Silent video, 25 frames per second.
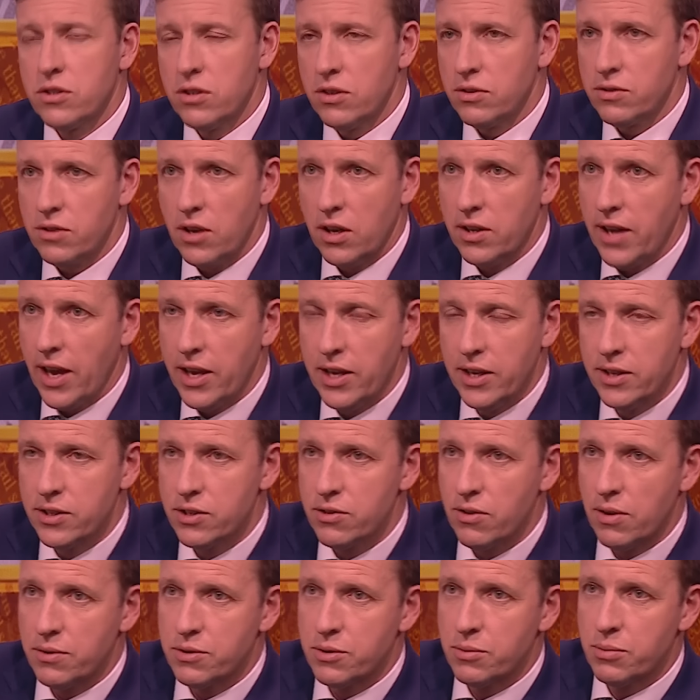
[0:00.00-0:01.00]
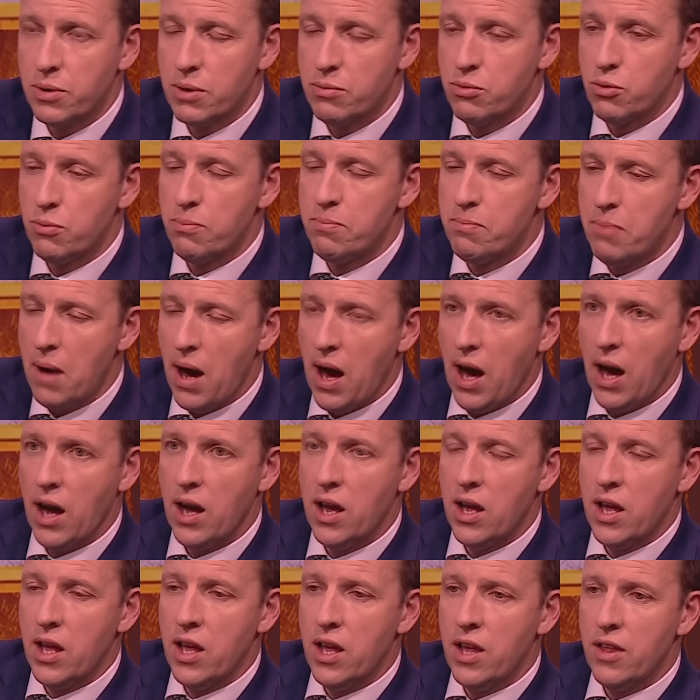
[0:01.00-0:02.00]
I hate interrupting people, but
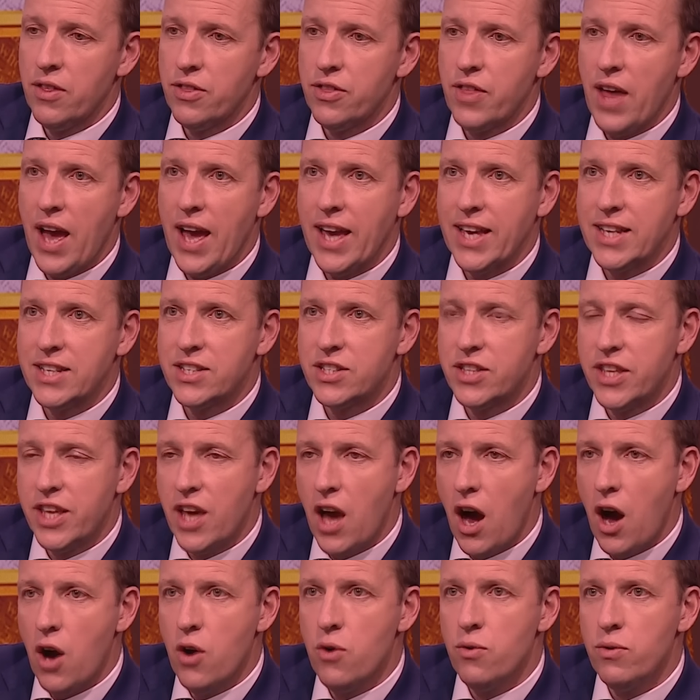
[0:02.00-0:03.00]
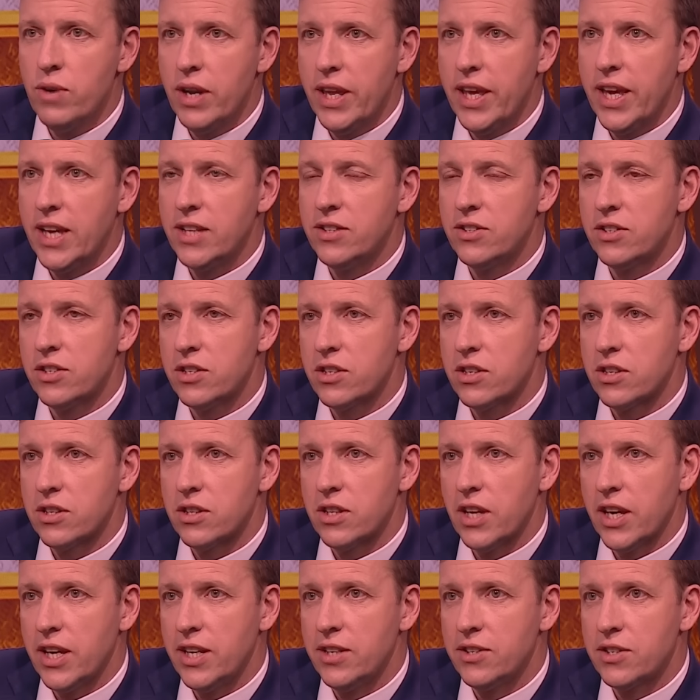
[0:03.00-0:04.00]
that is the only incident
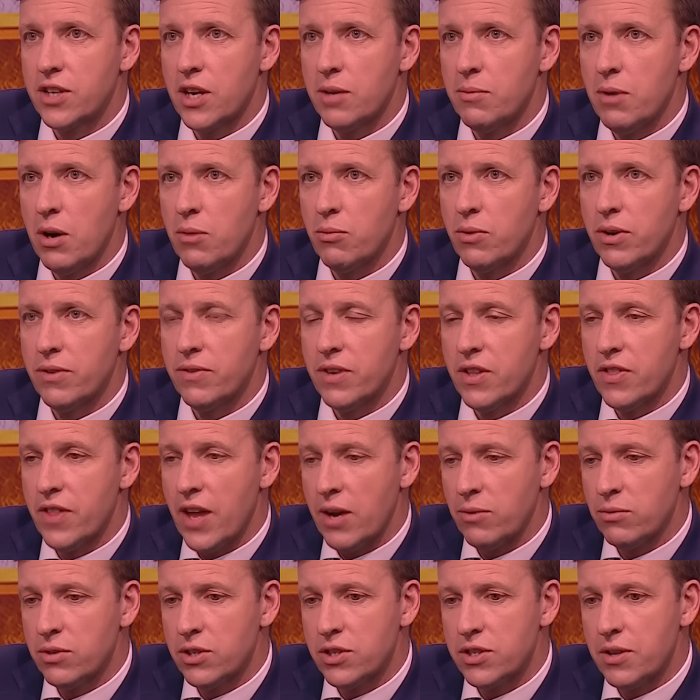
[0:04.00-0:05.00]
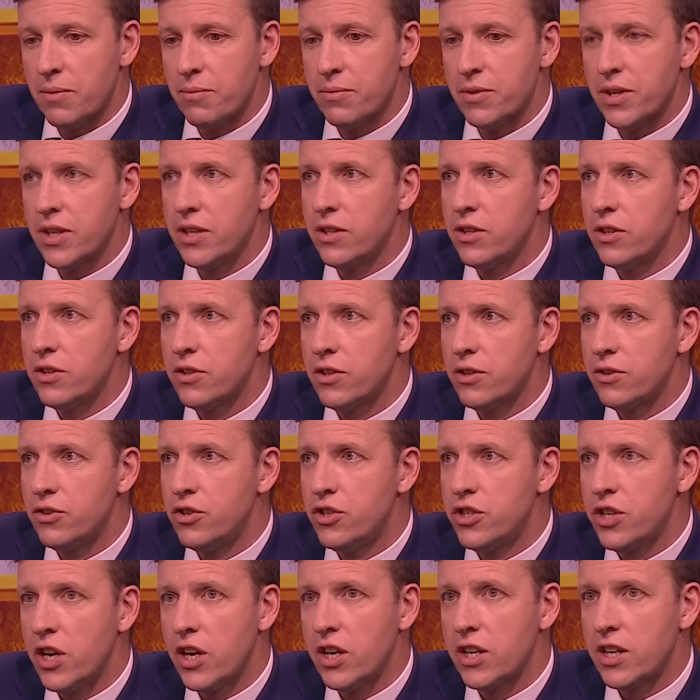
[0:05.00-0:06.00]
that he's come up with, and that was something that the
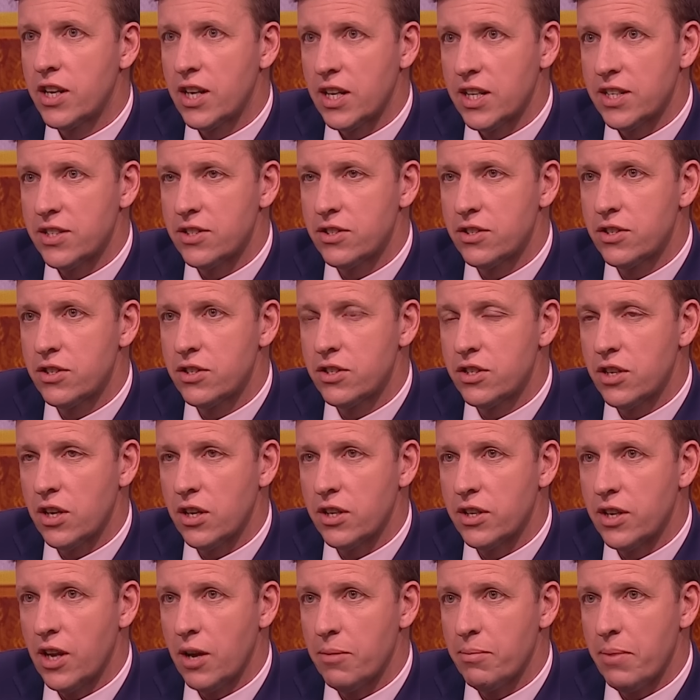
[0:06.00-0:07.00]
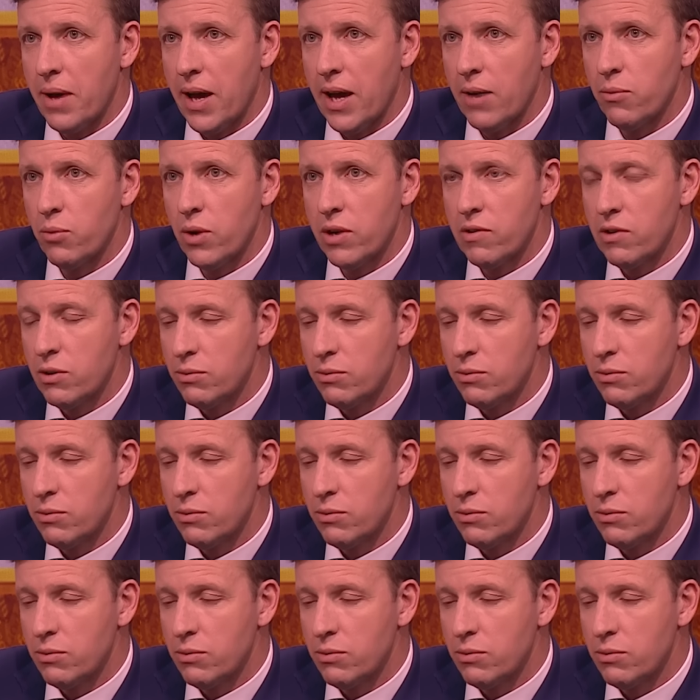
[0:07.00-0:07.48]
journalists turned up at, where it